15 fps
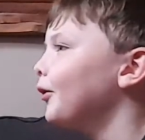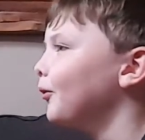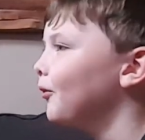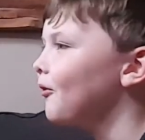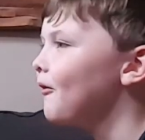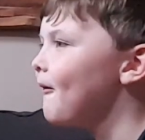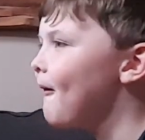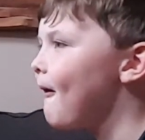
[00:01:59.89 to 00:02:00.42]

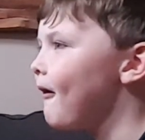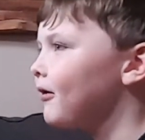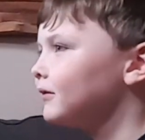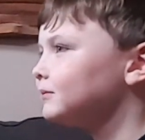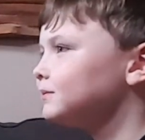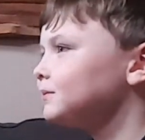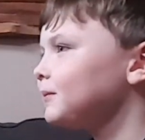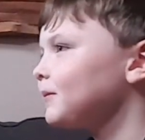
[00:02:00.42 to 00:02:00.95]
No, do
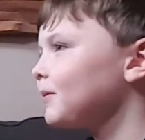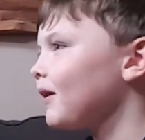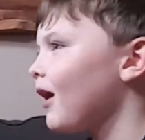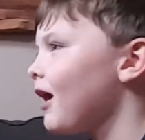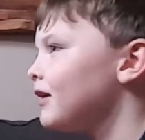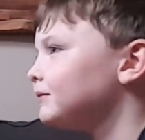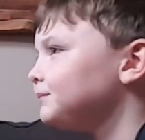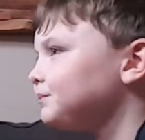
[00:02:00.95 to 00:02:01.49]

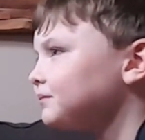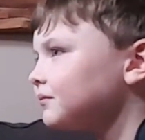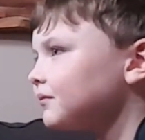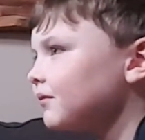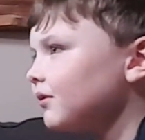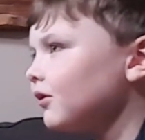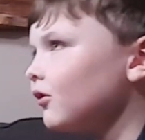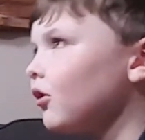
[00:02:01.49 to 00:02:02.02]
one word.